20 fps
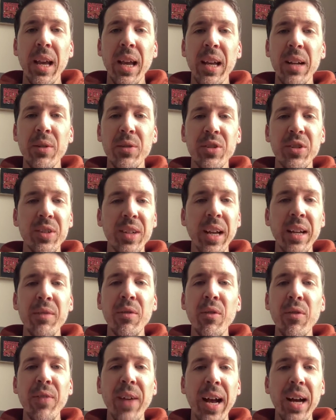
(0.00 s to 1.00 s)
And I was just kind of
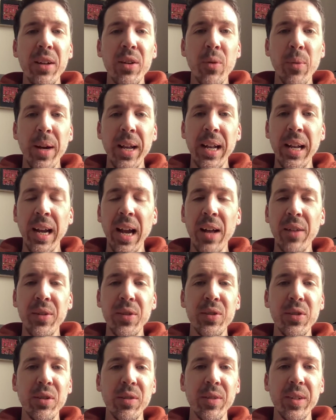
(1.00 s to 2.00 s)
evaluating how
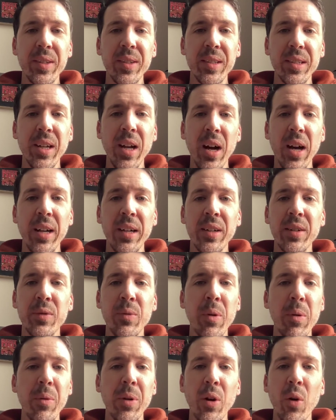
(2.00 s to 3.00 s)
the service had gone because
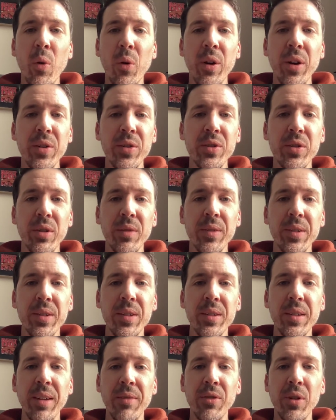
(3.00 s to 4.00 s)
we record our
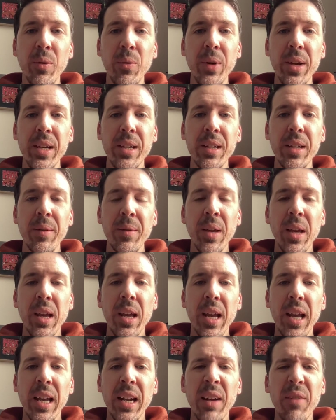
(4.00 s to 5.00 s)
services every week.
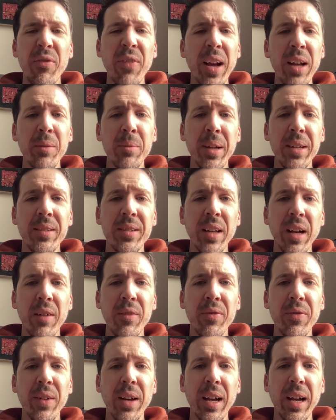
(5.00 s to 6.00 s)
And I found
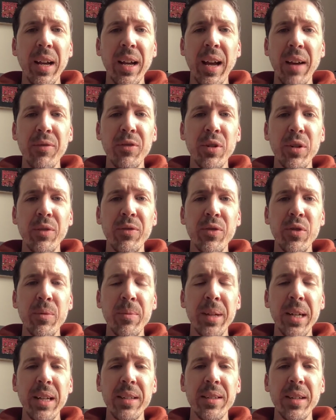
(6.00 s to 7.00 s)
myself, after a few
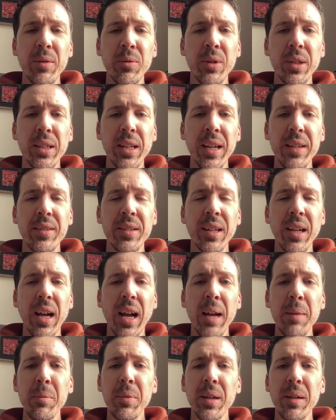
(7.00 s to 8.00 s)
minutes, I realized
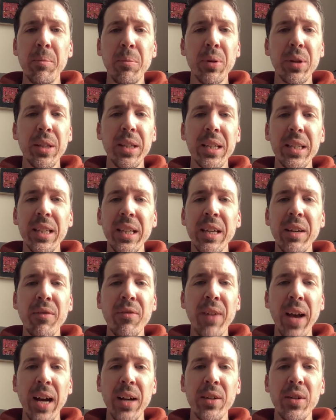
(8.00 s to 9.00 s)
I'm completely
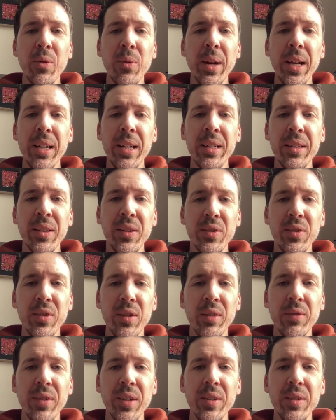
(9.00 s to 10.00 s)
evaluating the
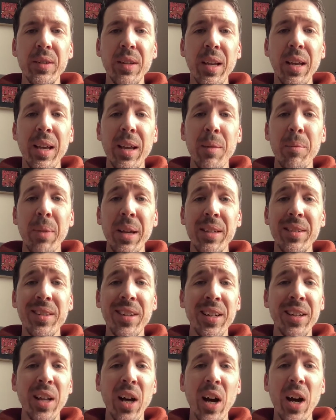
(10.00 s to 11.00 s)
service based
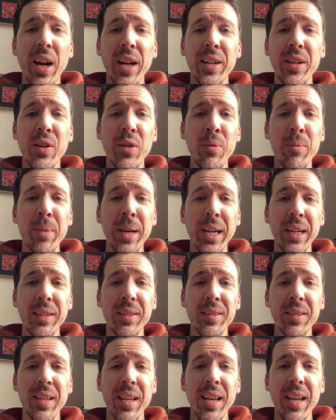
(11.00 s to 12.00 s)
on the audio
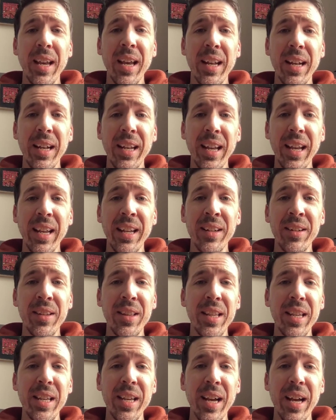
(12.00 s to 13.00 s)
mix and
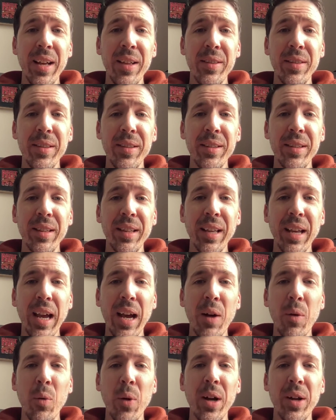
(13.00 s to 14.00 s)
the
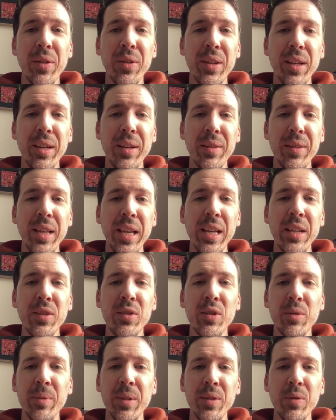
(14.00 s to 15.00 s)
how well the
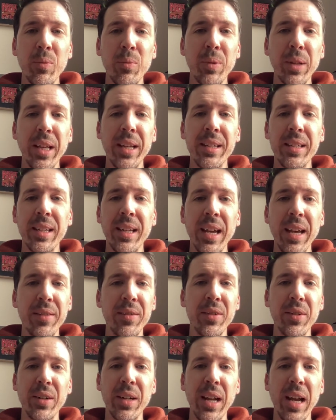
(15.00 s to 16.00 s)
instruments played
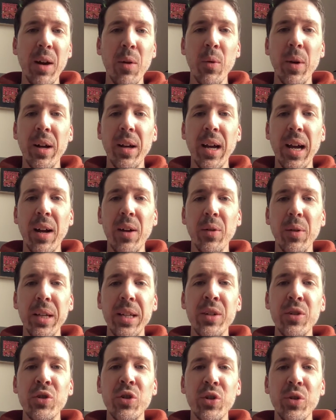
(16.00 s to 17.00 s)
together and how
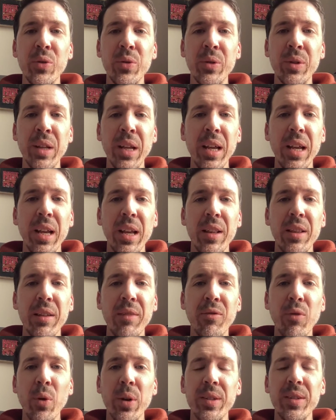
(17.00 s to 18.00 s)
in tune the
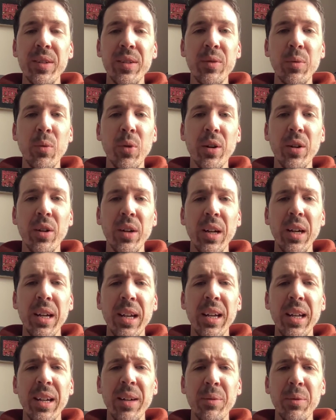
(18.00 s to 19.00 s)
voices were.
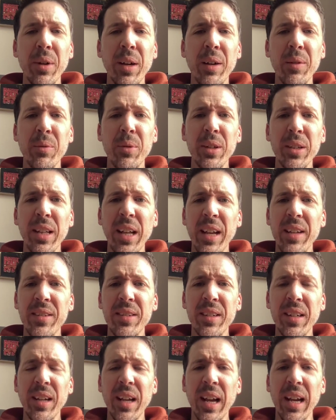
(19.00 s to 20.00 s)
And I
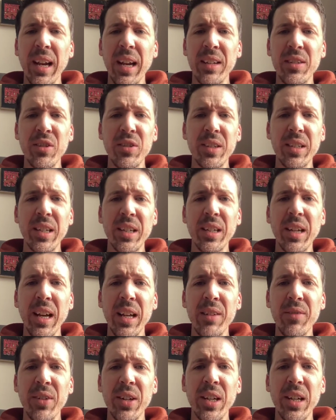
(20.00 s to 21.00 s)
realized I just did
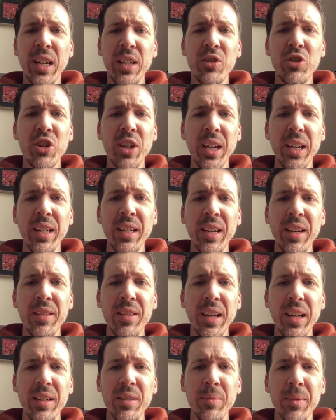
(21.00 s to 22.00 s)
kind of a gut check and I
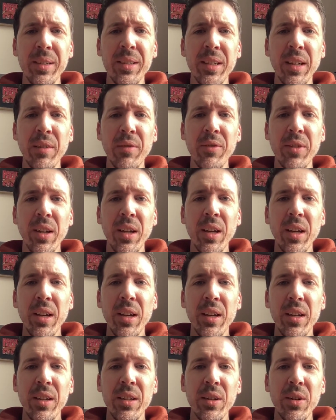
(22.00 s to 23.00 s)
thought to myself,
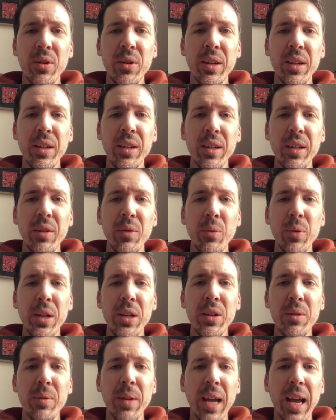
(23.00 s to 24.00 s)
you know, we
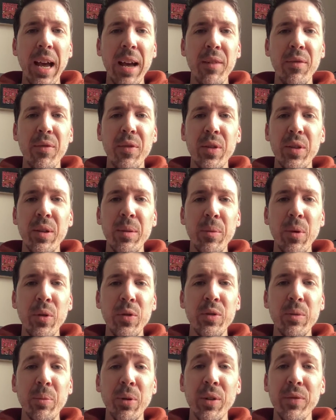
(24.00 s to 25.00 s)
could have the
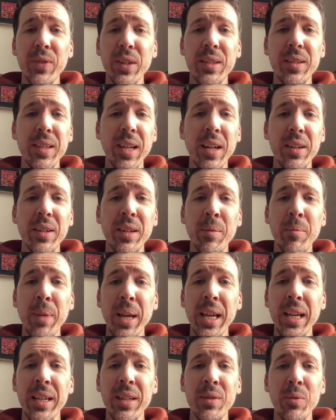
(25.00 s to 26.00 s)
most perfect sounding
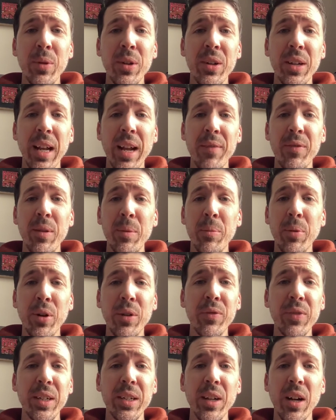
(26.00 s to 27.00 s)
band, we could have the
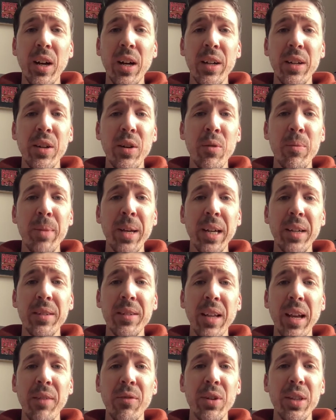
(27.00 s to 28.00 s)
perfect audio
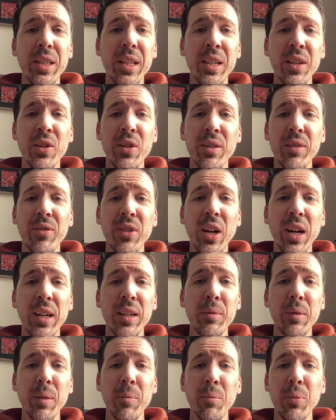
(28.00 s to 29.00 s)
mix, everything could have
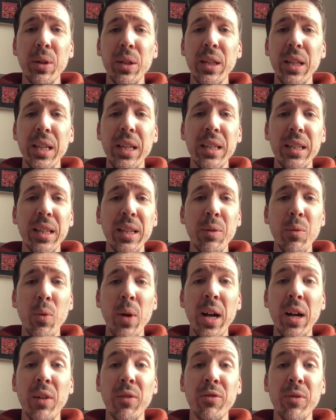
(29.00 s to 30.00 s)
gone completely
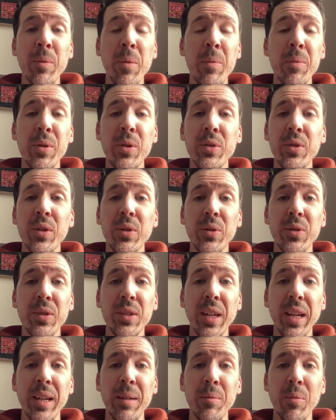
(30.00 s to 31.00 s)
well from a musical
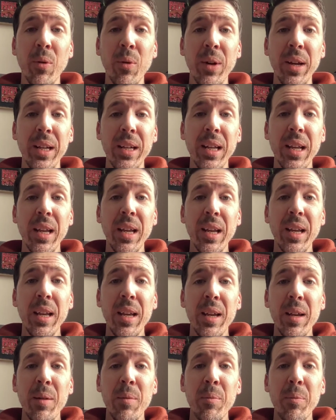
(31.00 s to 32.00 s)
standpoint,
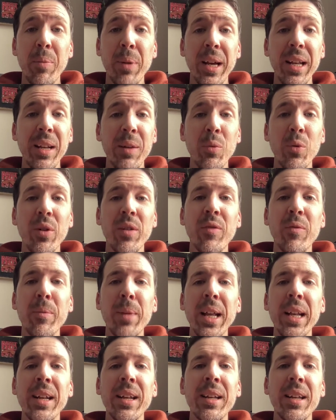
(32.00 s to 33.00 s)
but it would have
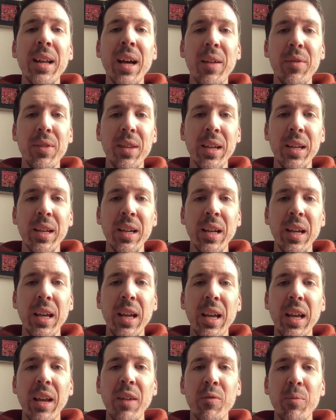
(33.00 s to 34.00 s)
meant nothing
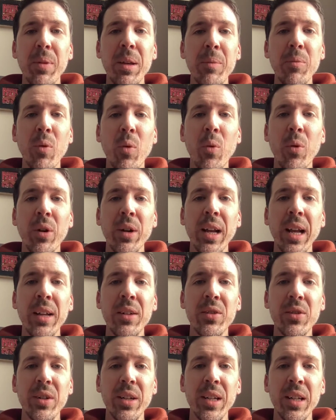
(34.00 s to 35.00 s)
if people weren't
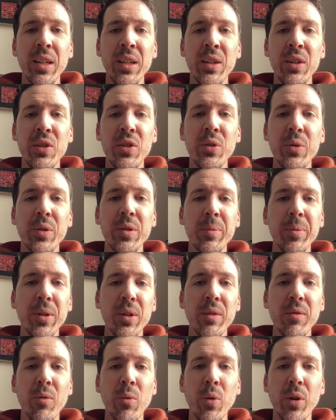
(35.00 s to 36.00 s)
entered into a
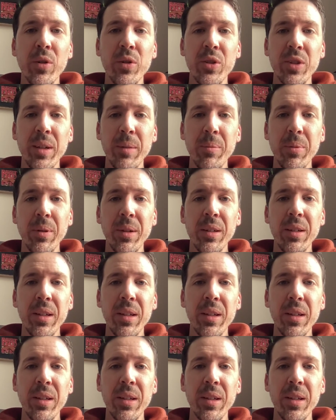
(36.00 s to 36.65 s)
spirit of worship.